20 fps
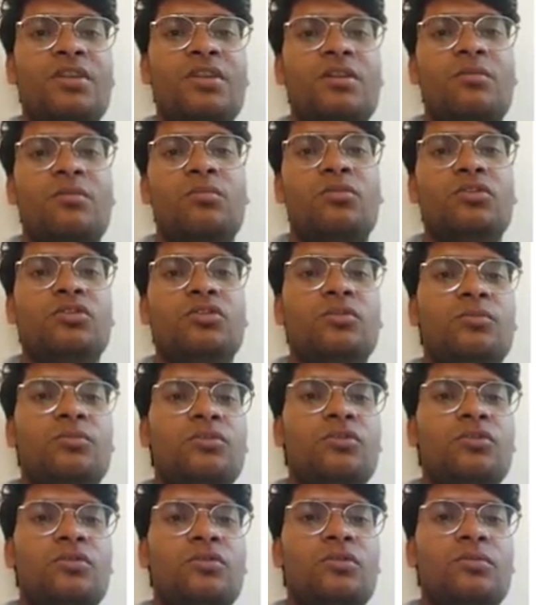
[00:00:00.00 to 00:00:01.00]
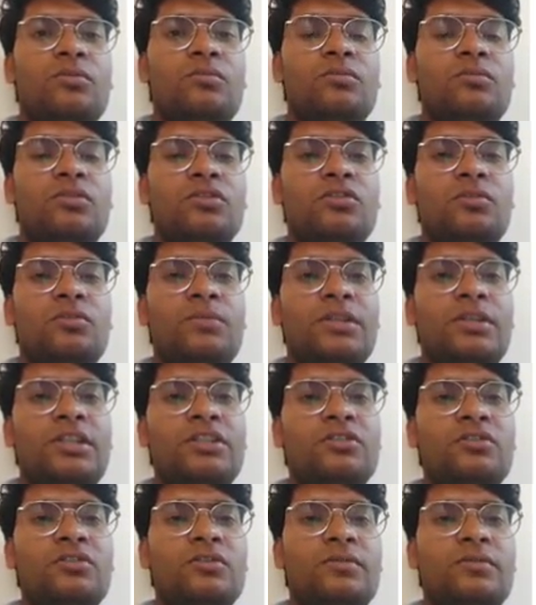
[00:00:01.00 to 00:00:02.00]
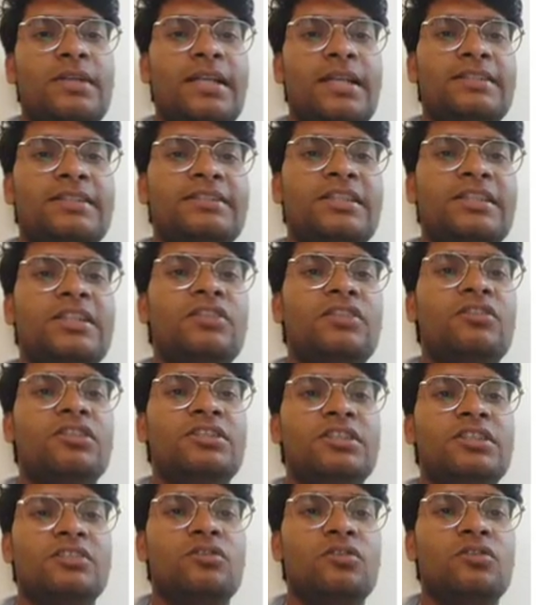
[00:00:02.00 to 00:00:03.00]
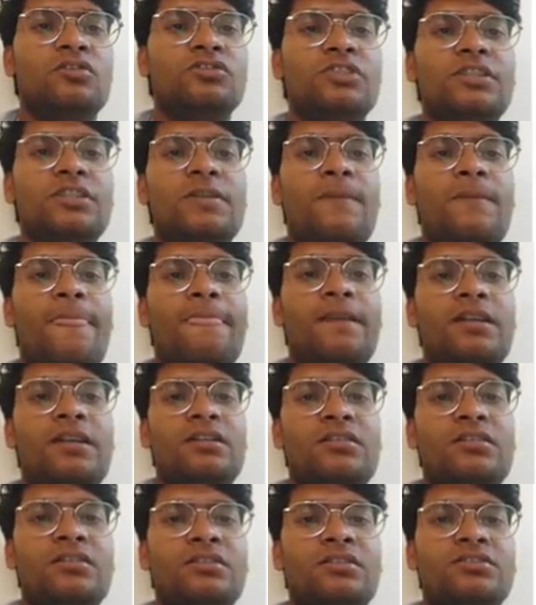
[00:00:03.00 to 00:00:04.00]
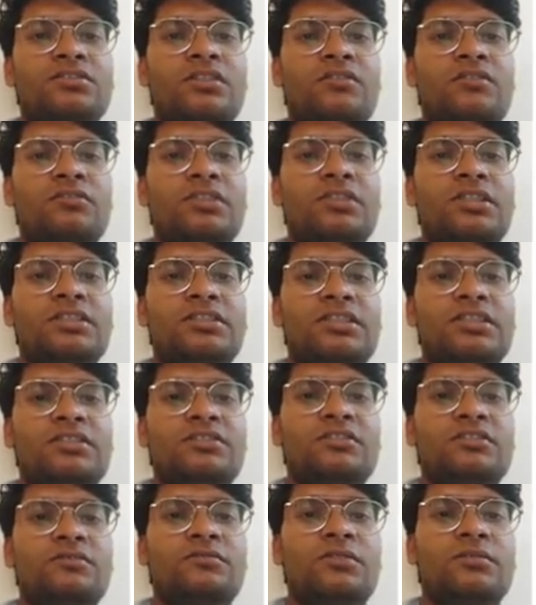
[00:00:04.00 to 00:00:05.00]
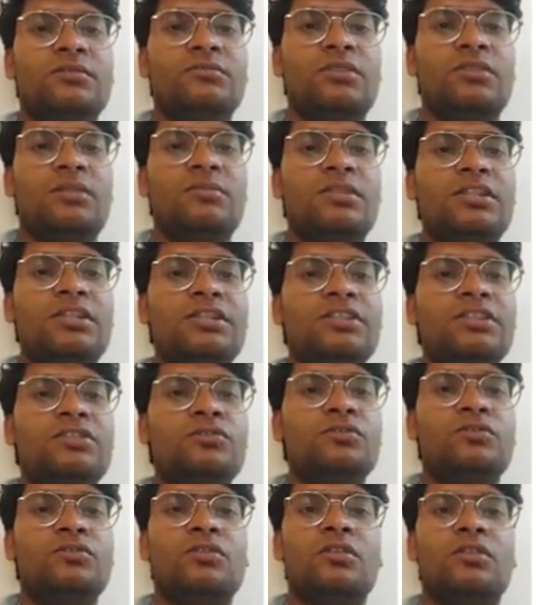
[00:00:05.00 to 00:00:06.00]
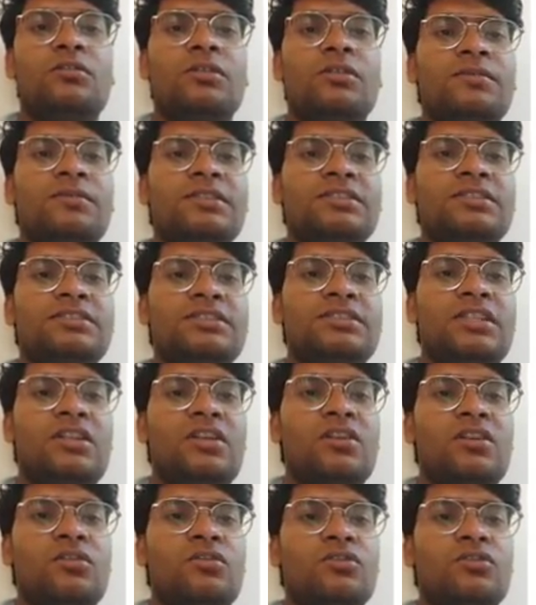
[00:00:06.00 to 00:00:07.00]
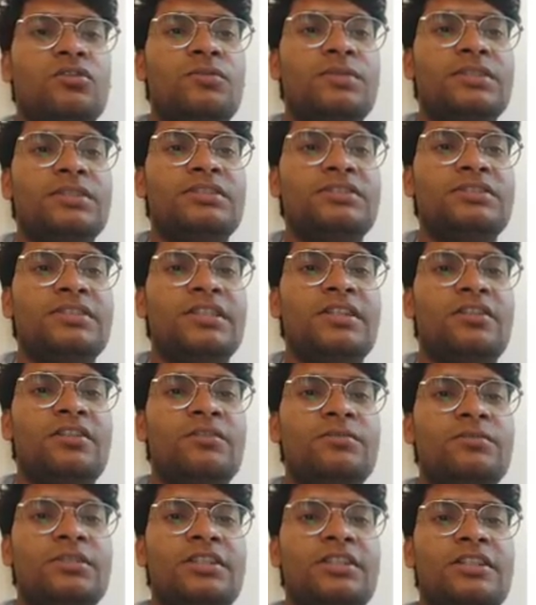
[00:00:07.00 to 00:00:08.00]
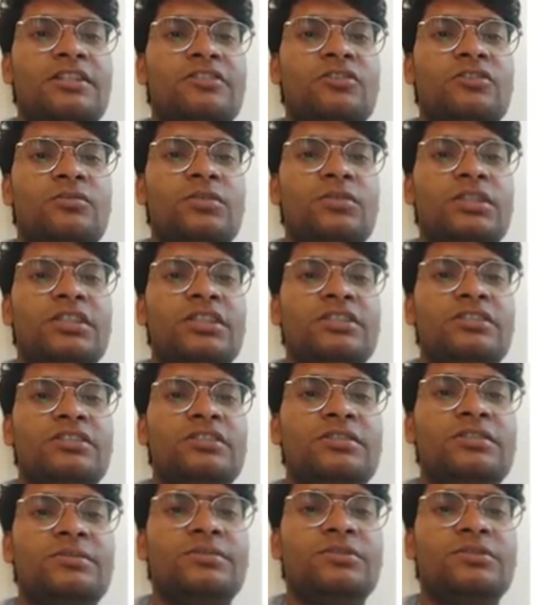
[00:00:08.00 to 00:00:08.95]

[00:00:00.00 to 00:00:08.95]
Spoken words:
Both operating to financial leverage and closely concerned with essential firm ability to cover fixed cost, fixed rate of interest obligations.